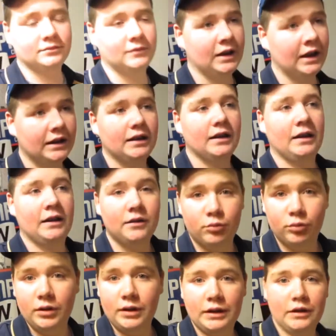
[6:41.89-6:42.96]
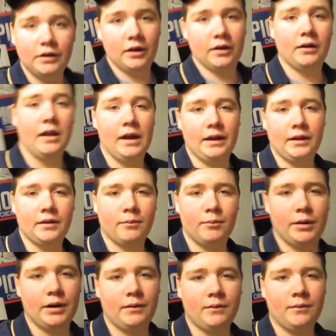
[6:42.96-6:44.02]
he he's really good, like,
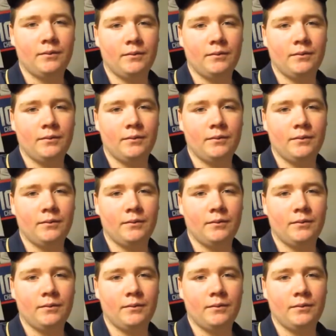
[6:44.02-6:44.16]
but